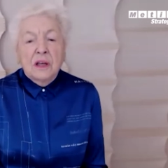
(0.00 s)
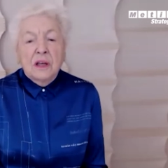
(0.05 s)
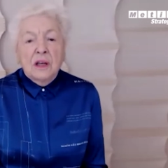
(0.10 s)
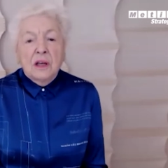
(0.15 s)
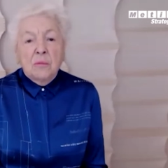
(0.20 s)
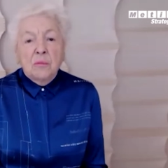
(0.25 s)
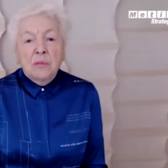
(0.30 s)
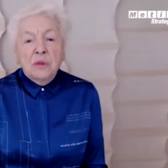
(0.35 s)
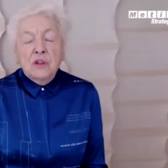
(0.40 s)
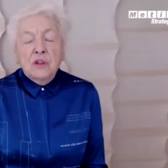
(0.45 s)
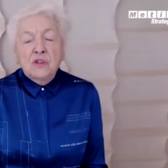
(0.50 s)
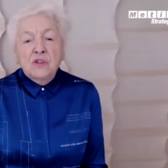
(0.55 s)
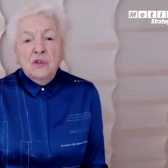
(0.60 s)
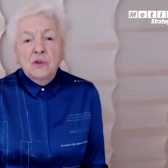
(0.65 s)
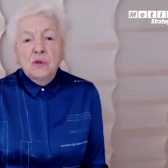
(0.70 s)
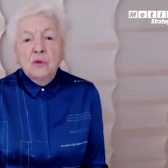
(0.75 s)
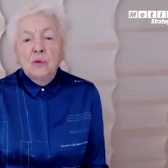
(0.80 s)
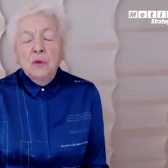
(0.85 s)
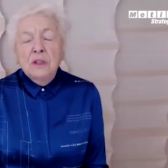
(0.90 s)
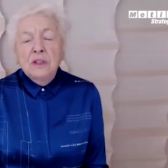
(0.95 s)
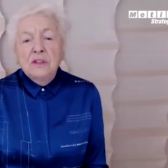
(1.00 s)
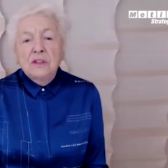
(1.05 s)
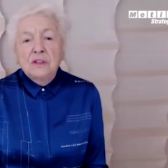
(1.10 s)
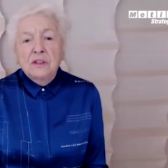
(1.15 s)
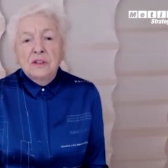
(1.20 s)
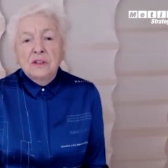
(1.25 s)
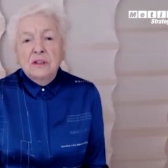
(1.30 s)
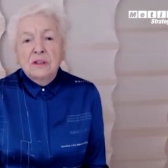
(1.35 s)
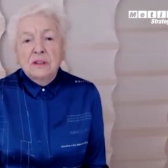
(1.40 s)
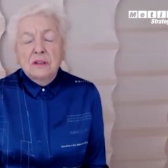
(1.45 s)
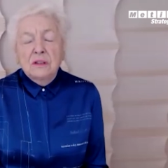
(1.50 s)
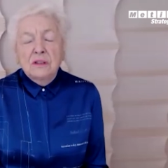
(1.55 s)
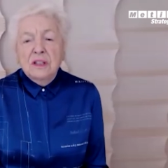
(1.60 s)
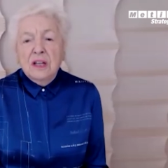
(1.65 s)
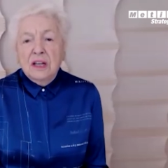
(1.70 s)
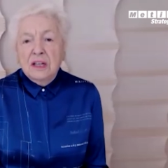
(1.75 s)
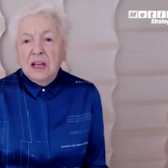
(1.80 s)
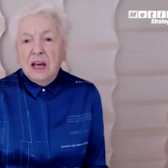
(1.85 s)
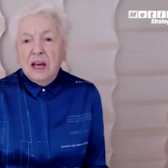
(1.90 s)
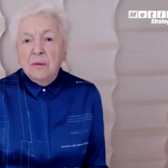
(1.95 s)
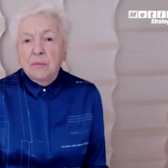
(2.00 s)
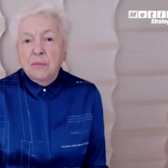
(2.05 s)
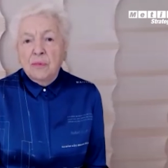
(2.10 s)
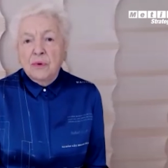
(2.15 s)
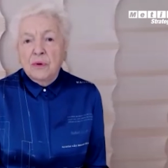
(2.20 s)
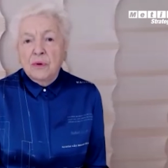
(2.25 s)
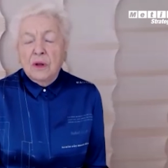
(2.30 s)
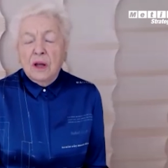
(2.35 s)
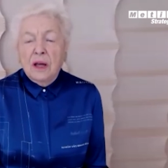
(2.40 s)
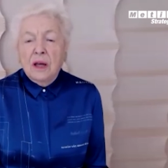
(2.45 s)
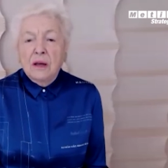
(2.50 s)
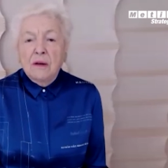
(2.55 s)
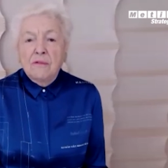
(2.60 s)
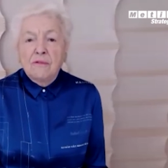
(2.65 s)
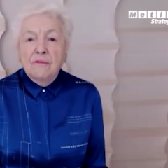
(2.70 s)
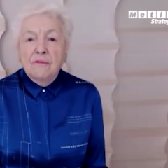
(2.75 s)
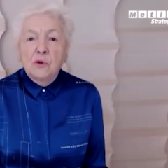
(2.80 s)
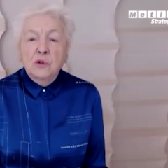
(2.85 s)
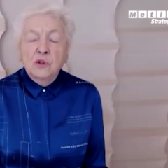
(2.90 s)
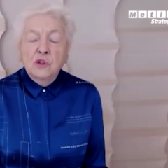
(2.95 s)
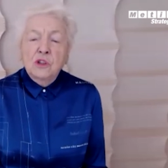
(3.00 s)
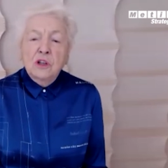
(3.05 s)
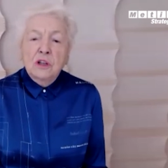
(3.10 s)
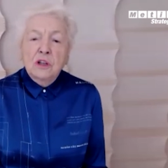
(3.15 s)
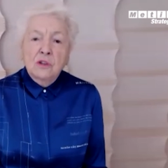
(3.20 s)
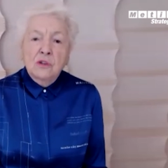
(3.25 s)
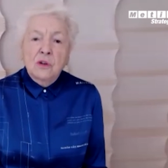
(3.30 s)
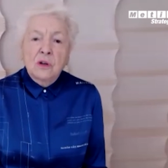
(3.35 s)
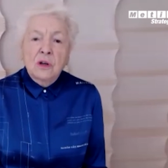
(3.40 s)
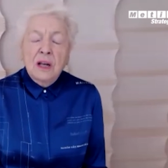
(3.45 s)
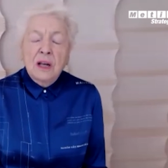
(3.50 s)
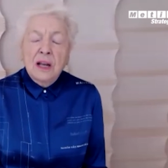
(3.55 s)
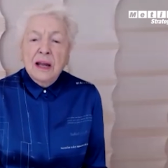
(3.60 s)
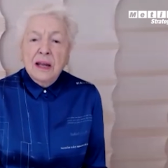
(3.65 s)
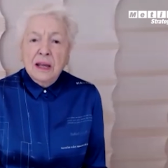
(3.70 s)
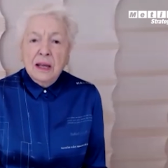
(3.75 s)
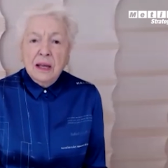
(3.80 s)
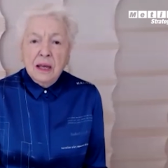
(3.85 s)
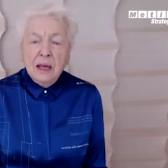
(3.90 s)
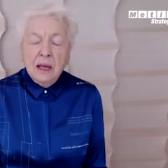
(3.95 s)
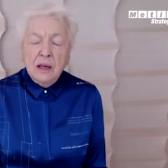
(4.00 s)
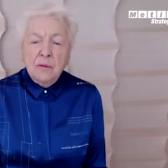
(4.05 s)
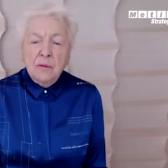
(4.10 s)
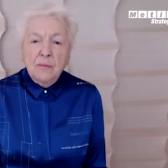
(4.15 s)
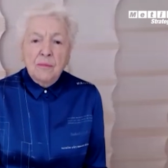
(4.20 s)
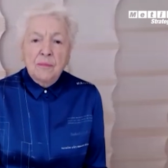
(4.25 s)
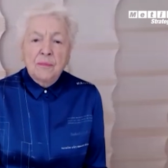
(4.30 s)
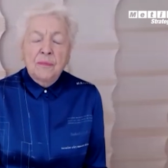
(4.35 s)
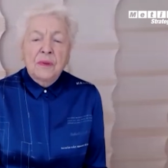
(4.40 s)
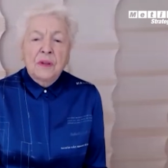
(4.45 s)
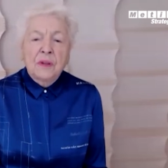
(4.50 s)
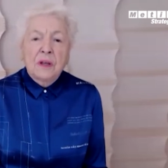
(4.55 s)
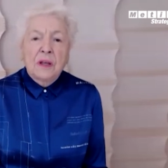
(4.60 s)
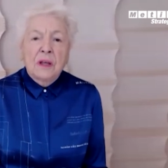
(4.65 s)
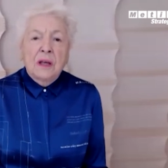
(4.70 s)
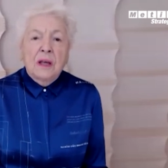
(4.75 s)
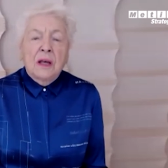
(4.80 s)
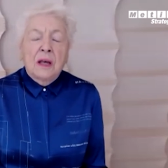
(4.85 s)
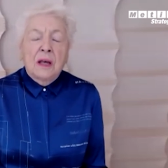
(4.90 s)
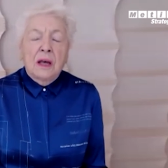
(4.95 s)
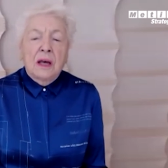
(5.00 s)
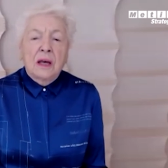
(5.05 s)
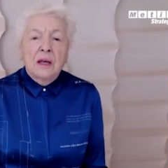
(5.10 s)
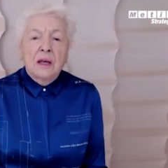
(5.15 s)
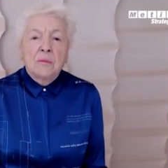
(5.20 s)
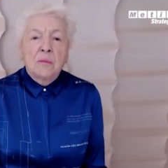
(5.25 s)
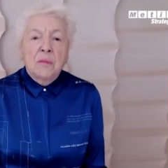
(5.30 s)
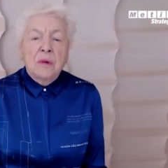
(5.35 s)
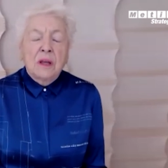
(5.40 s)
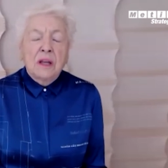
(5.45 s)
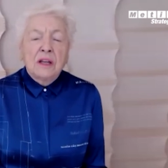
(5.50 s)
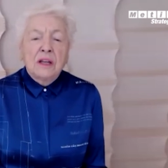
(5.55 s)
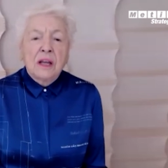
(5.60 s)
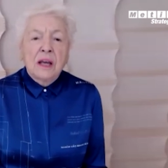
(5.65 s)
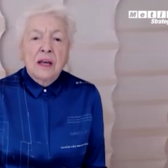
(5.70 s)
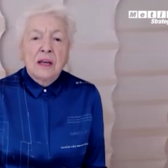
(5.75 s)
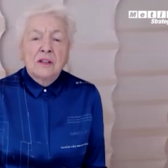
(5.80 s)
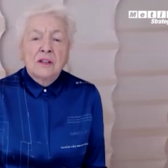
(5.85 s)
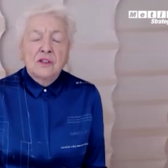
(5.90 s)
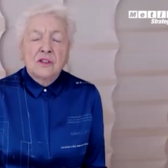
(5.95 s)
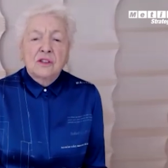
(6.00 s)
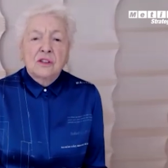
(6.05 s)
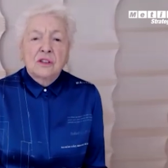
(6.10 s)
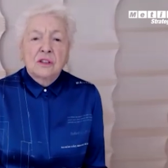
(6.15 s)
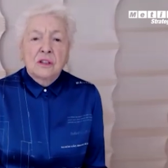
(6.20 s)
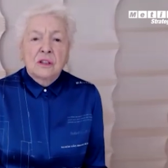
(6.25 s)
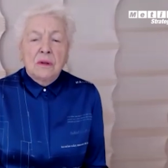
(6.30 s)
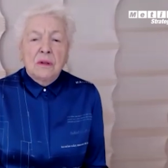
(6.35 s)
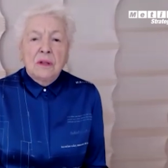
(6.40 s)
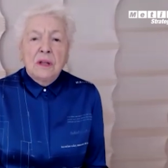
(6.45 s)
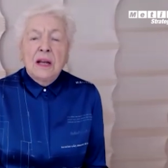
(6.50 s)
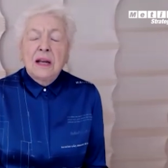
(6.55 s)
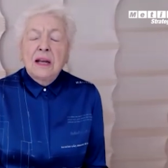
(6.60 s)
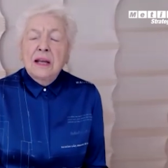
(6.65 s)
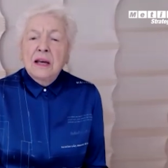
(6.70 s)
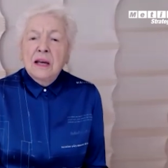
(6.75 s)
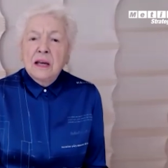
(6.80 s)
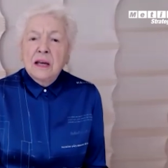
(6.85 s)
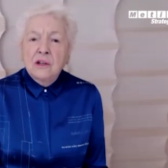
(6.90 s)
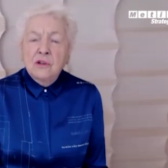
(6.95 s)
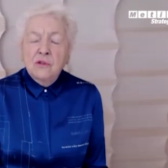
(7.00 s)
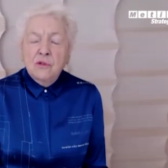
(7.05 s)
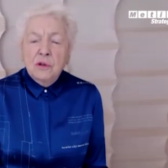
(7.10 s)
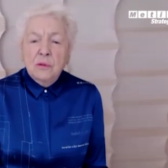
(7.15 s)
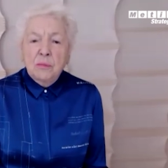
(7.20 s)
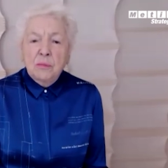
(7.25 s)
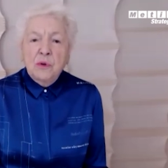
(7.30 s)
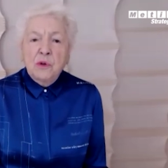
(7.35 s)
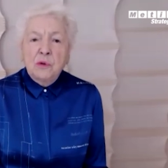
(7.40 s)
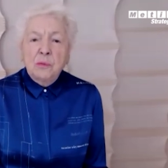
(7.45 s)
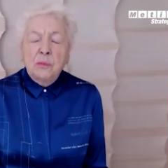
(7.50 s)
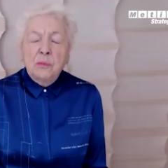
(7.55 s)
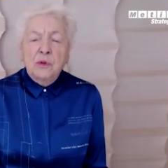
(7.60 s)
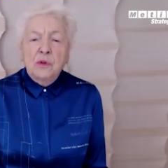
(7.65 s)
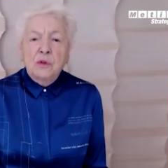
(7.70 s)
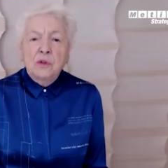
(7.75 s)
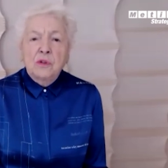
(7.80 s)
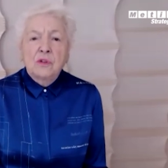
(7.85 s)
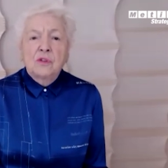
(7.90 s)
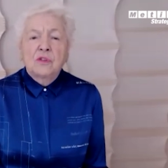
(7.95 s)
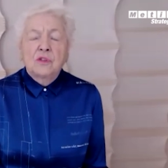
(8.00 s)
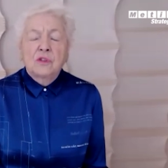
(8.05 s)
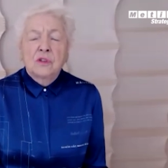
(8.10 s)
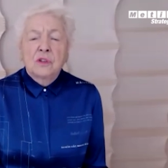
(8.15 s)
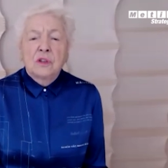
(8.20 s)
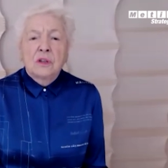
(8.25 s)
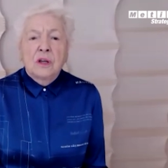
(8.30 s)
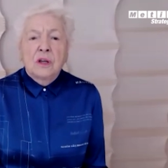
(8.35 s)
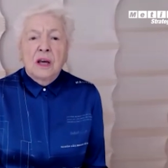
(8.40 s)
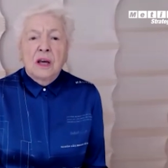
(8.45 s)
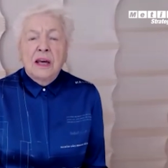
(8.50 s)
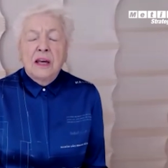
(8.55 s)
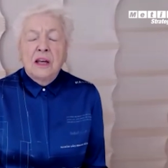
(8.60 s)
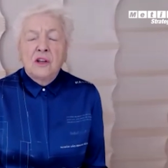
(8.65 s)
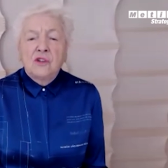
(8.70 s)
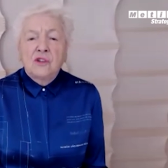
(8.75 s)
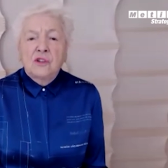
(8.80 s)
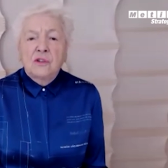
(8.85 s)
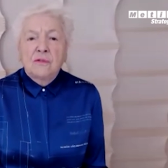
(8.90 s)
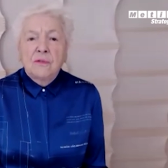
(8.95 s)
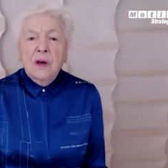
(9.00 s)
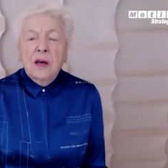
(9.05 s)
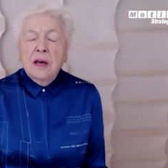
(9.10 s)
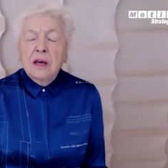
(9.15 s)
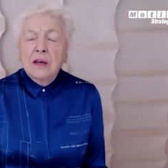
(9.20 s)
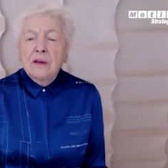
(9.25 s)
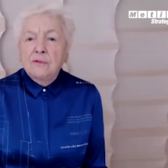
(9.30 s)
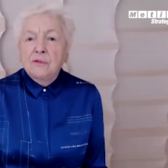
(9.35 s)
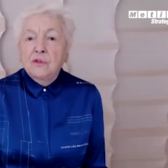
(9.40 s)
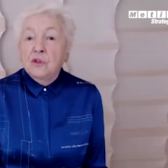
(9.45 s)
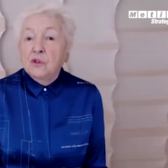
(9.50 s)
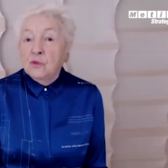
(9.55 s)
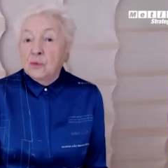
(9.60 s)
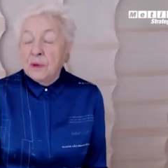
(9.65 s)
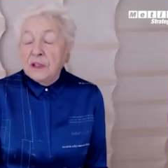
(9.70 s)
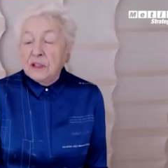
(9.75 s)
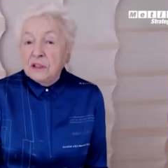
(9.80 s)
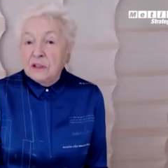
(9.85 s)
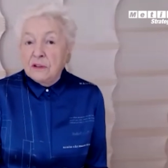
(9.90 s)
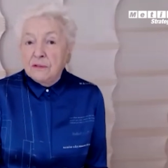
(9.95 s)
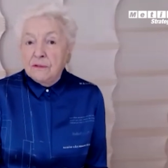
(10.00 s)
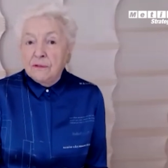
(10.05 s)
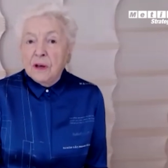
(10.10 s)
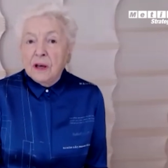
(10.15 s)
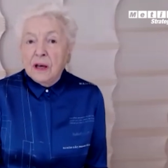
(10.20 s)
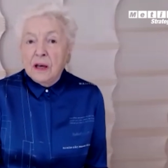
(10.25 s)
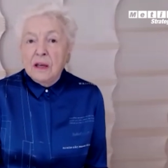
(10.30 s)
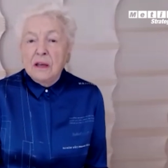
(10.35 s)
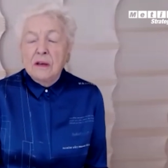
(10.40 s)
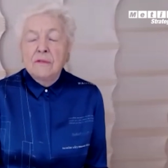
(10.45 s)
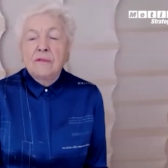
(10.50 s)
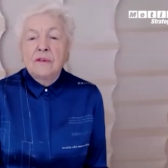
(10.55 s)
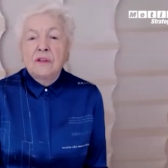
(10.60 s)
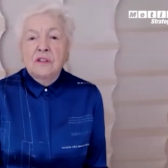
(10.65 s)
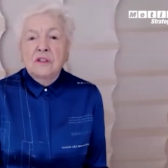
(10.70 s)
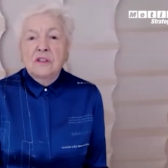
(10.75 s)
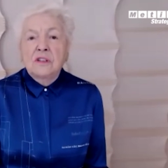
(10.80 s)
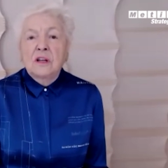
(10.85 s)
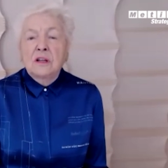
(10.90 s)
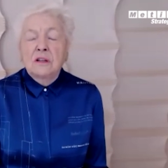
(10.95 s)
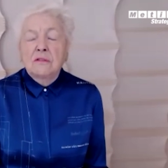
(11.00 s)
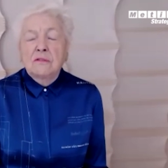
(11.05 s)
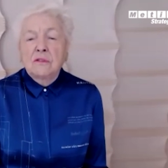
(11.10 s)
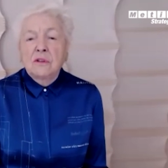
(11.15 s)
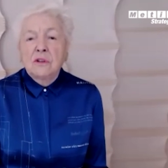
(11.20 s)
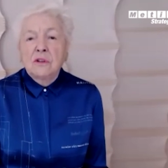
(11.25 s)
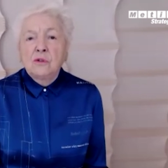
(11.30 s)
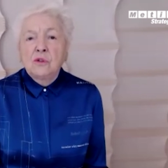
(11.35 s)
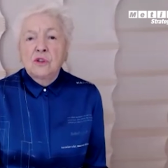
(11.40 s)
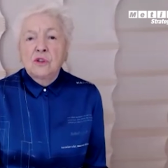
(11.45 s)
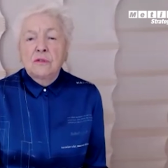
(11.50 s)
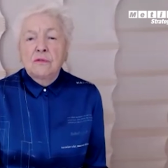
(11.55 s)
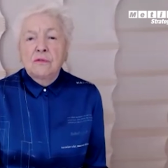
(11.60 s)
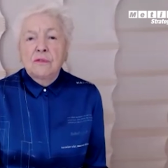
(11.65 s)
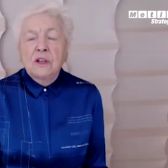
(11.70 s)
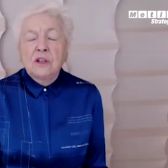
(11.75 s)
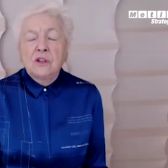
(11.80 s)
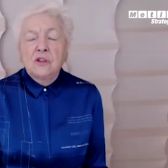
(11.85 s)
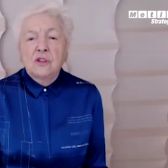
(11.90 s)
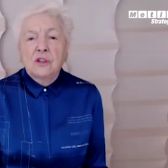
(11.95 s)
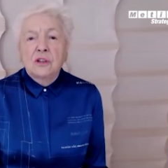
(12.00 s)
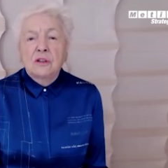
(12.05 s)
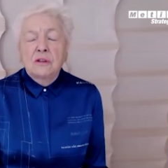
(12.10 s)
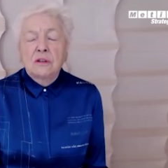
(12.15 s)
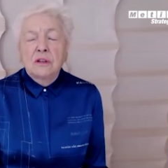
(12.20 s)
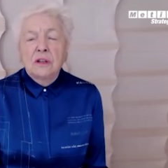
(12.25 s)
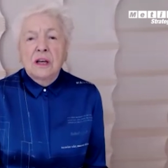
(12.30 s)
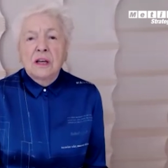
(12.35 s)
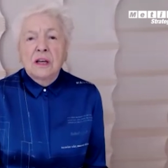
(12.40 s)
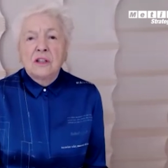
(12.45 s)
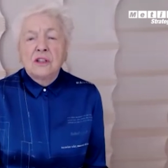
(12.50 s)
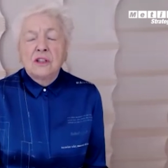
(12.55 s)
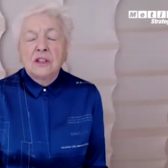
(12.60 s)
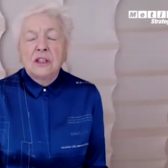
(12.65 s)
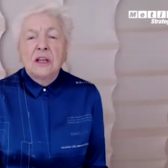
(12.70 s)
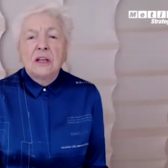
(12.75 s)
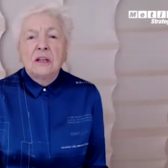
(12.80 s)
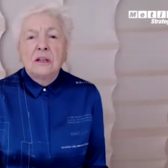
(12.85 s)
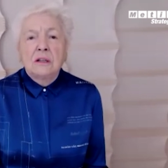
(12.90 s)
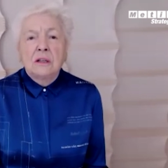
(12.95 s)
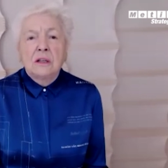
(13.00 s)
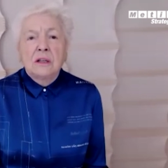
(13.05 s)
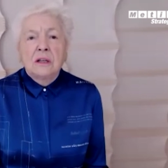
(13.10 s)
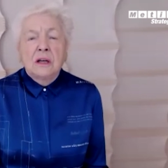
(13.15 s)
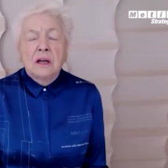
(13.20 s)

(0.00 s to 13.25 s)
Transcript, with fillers: Hmm. But the school is set up uh, for children like him um, it has nearly 100 pupils aged 5 to 25. It start, used to finish at 19.